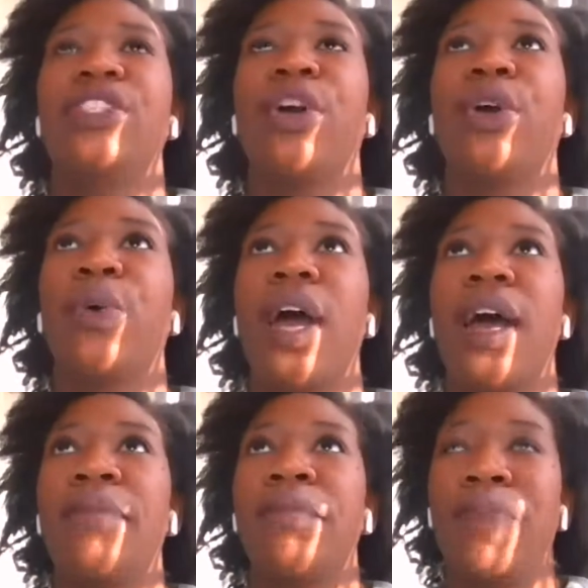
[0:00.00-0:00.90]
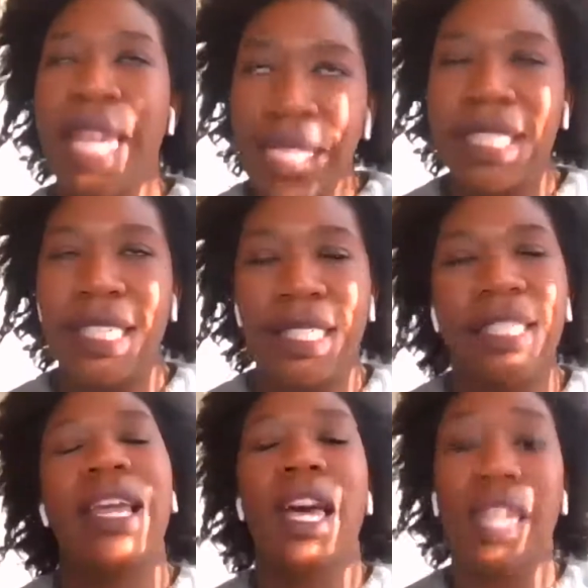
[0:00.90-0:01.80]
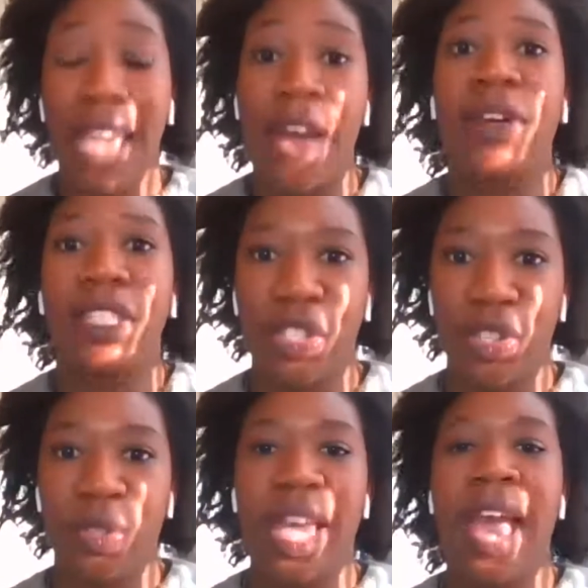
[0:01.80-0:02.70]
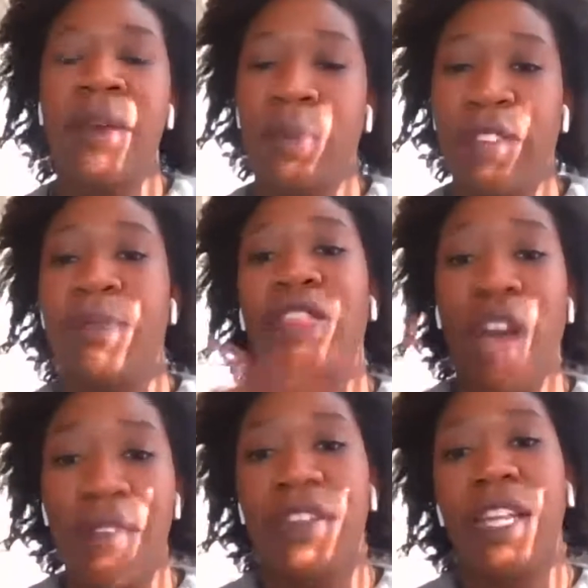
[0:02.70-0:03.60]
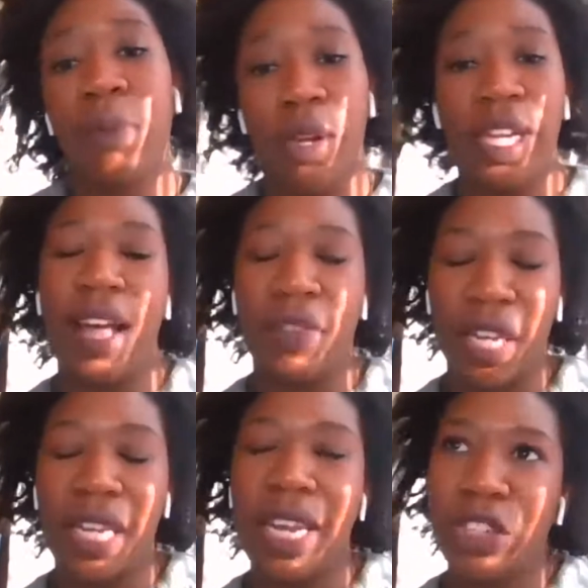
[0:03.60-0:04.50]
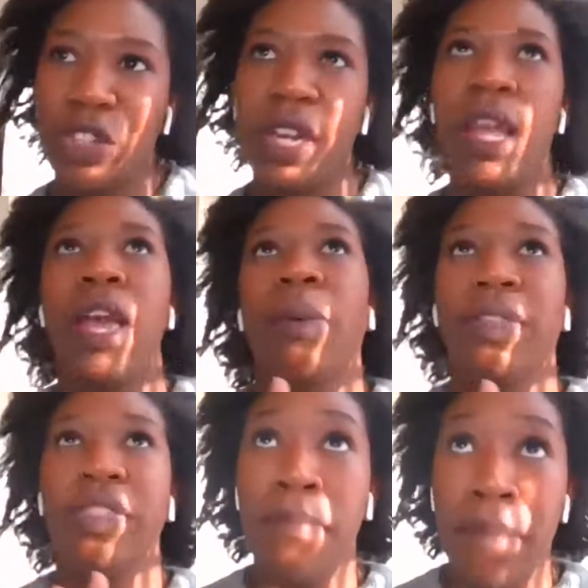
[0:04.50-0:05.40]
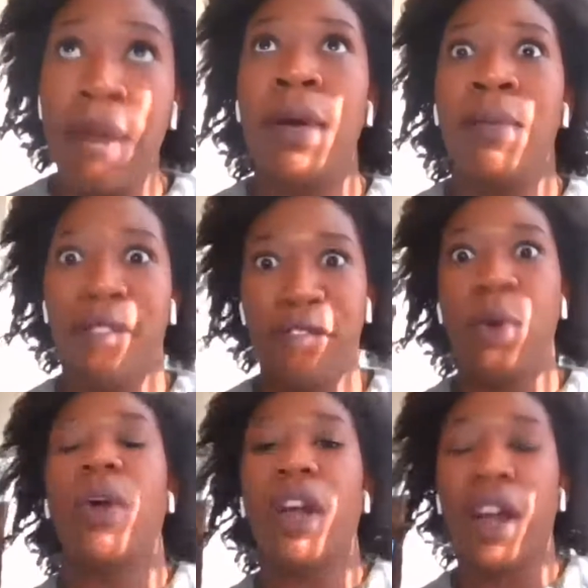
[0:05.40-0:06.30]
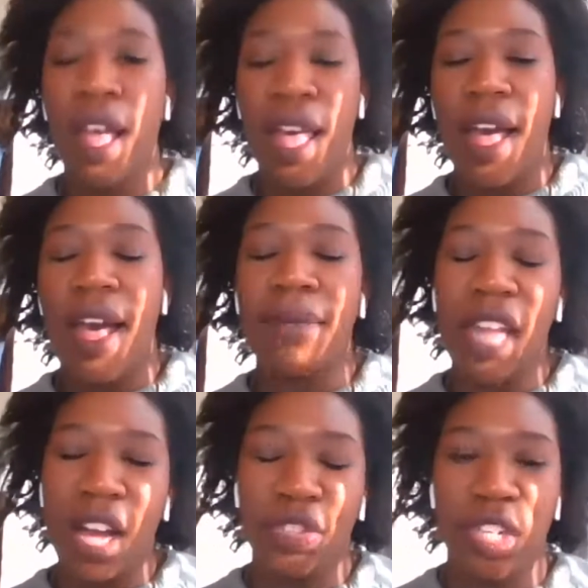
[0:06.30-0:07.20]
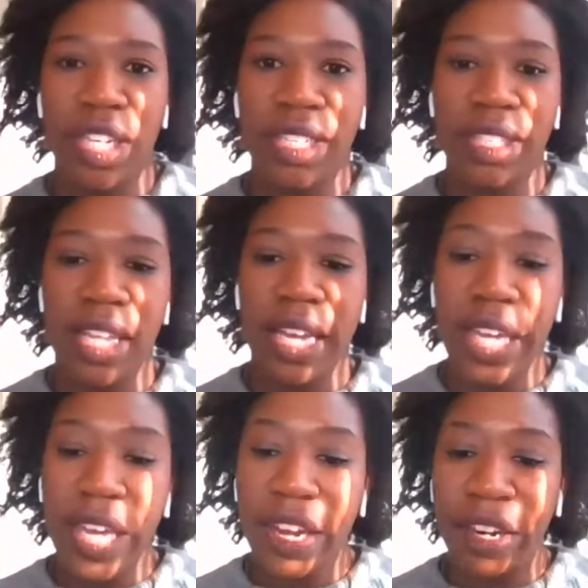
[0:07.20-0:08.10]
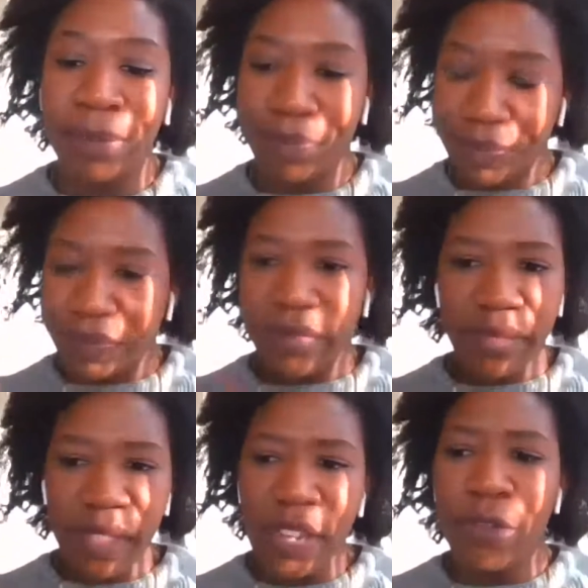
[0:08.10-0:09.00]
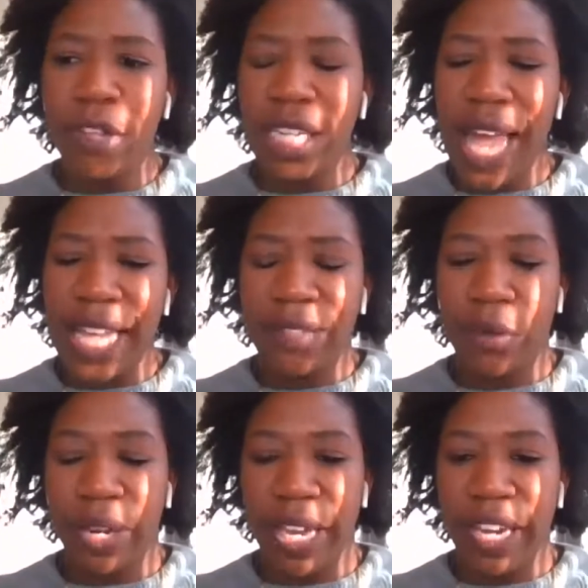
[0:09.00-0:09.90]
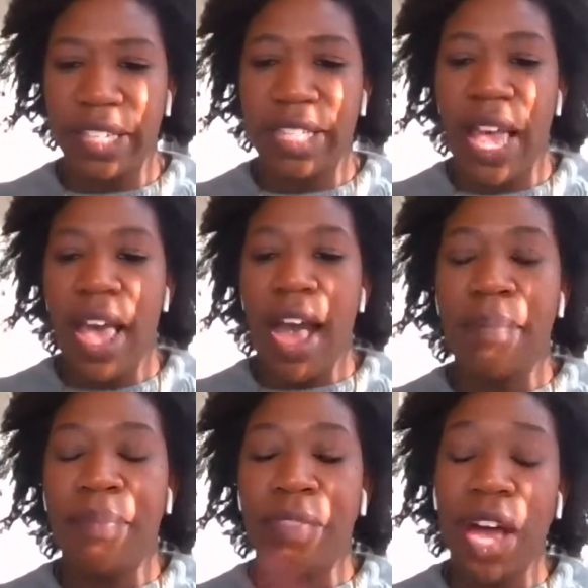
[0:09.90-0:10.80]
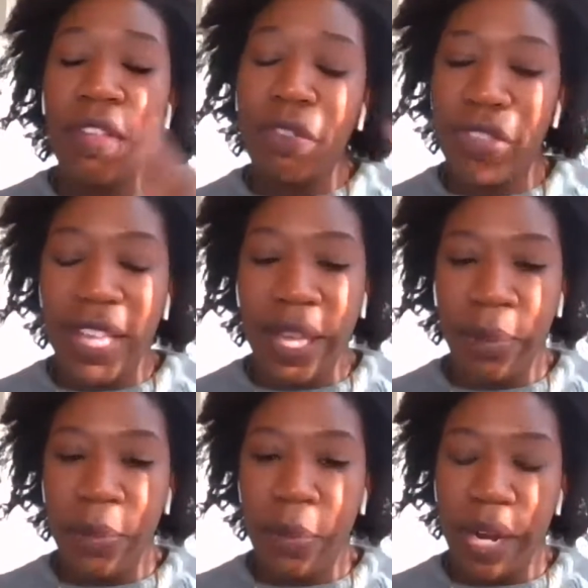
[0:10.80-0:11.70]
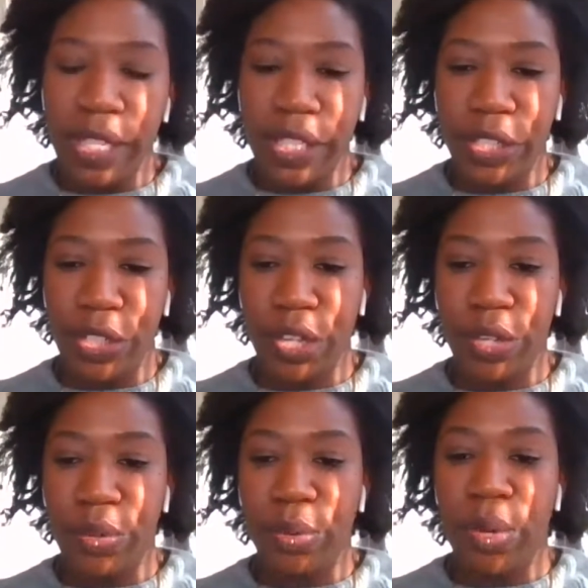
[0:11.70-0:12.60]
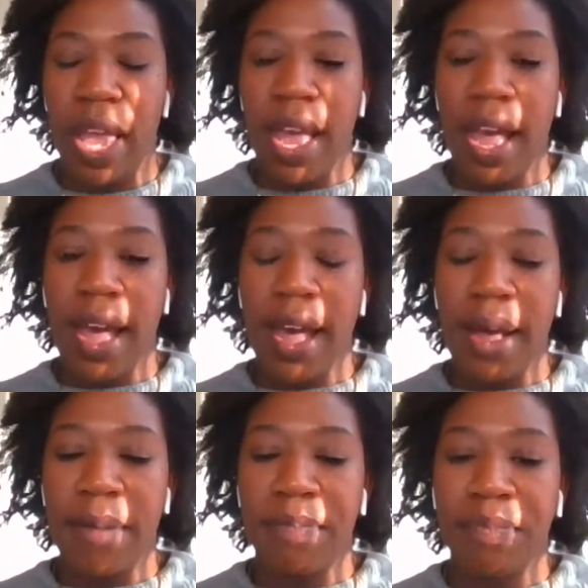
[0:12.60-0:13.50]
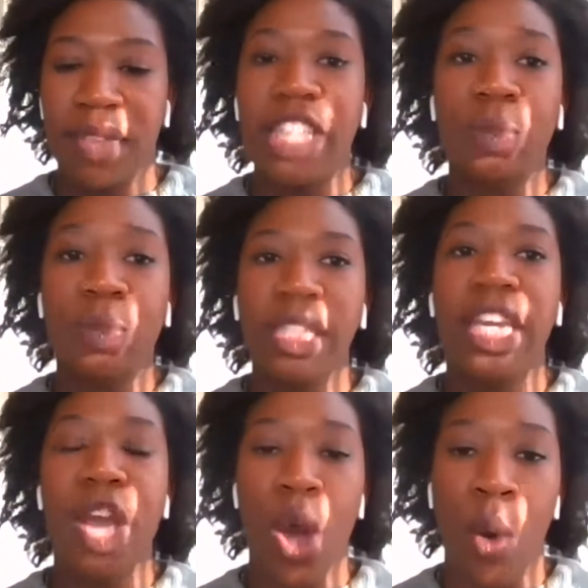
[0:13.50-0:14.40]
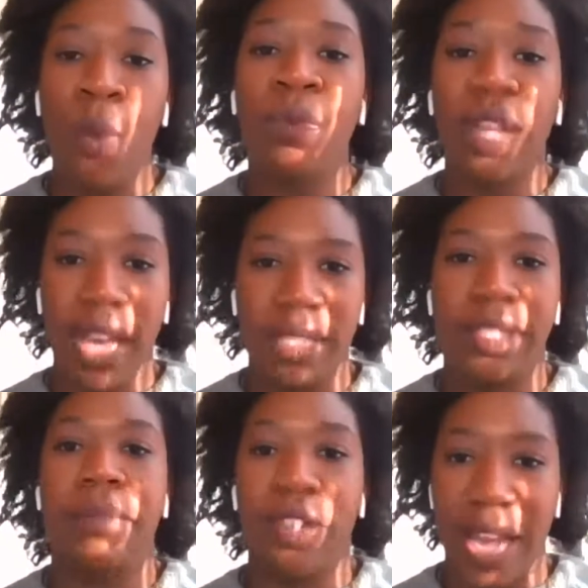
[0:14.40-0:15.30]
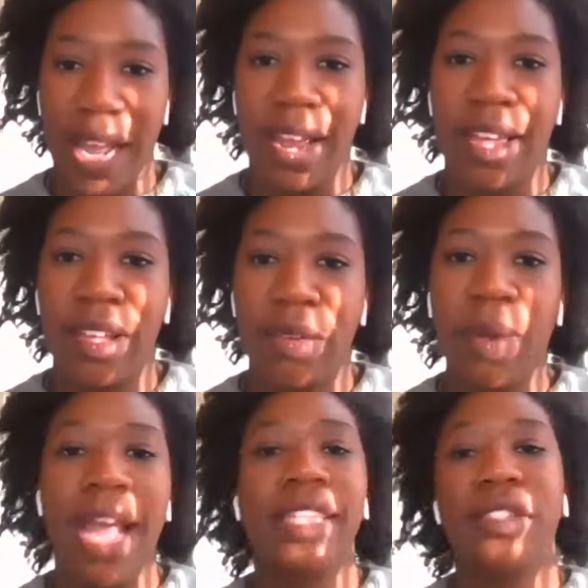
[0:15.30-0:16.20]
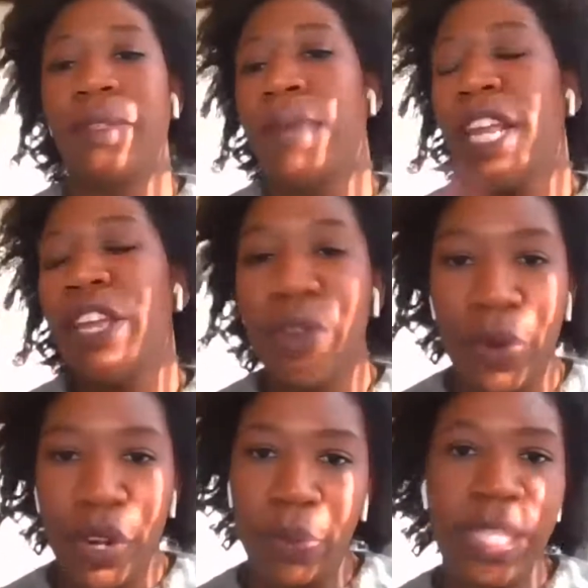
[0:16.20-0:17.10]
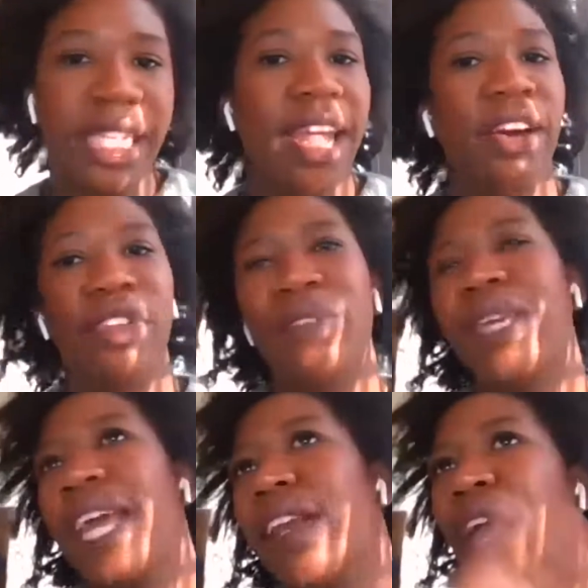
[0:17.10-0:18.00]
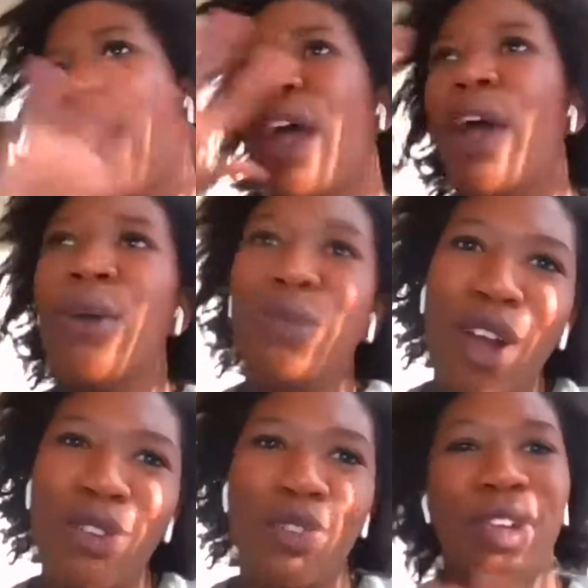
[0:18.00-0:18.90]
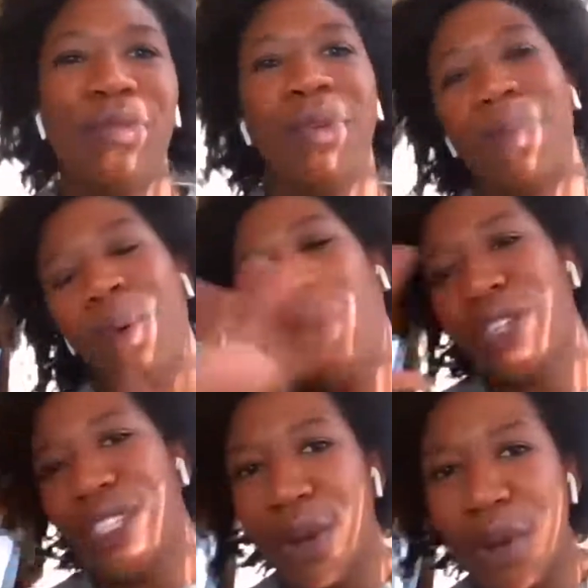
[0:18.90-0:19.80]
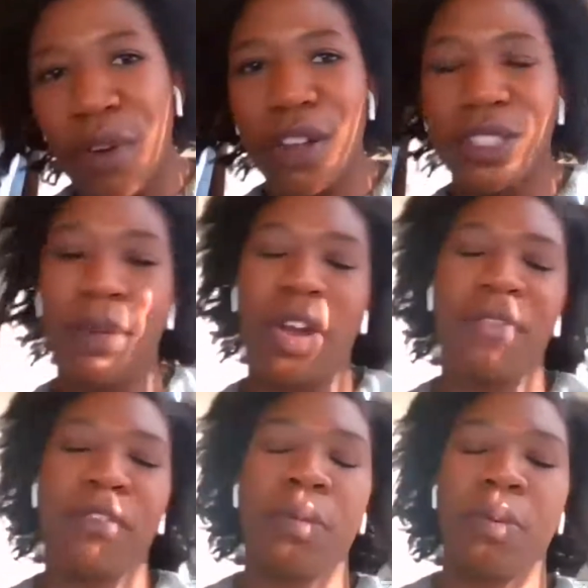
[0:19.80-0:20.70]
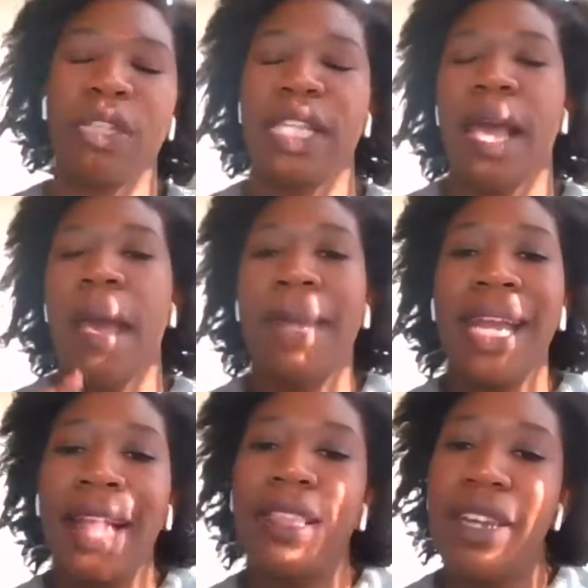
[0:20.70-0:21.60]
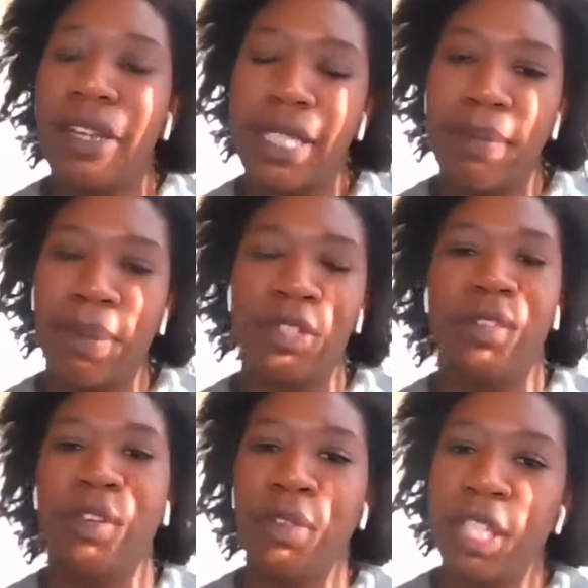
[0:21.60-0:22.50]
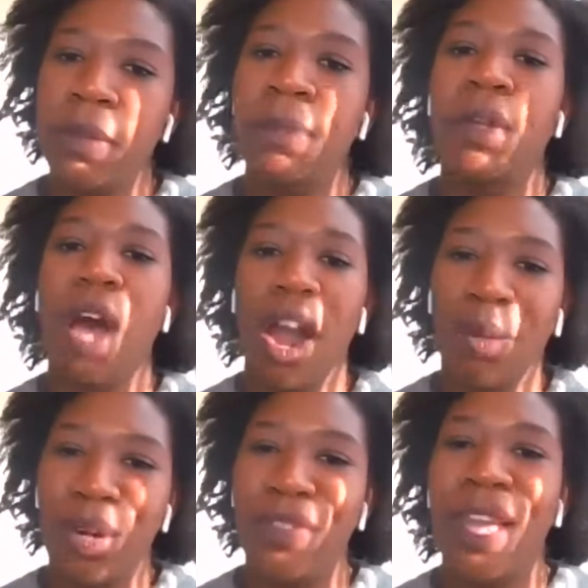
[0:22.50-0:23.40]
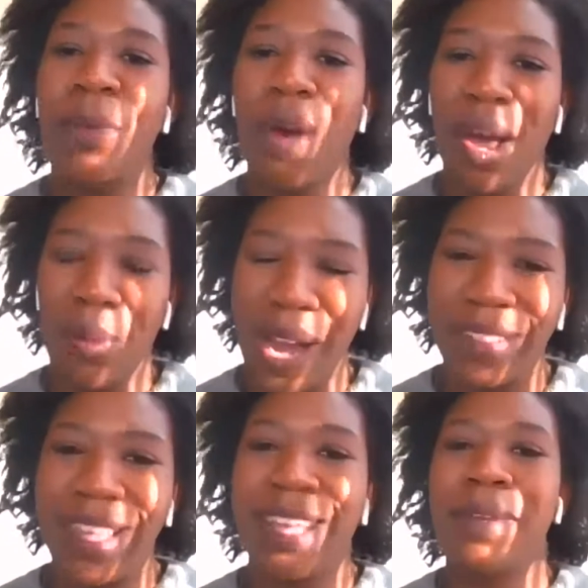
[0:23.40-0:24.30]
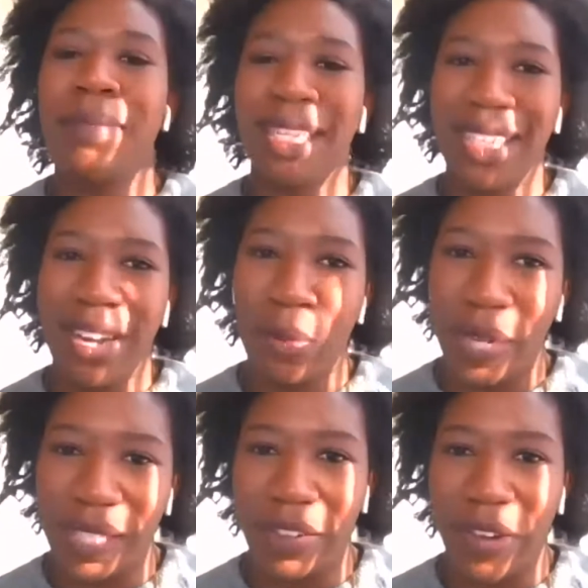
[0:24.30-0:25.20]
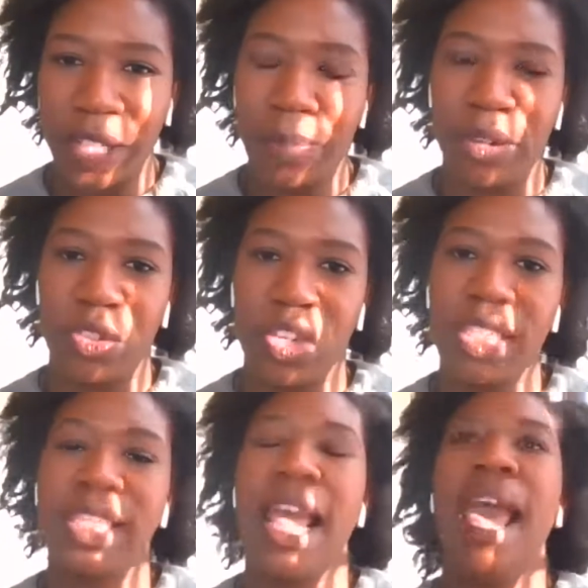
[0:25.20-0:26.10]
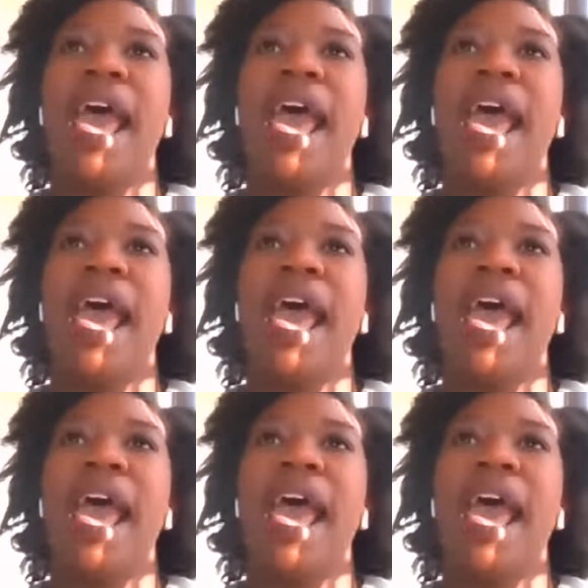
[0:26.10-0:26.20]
So um, being DTC allowed us to do that. And we've been thoughtfully rolling out the collection with a minimum of four um, launches a year for the last four years. Um, the other thing that we wanted to do um, is really own the customer data, right? So the minute you go into retail, you get overall trend reports and overall demographic reports, but not the nuts and bolts of who these people are, what do they want, why did they come to Mented, and what's their next purchase.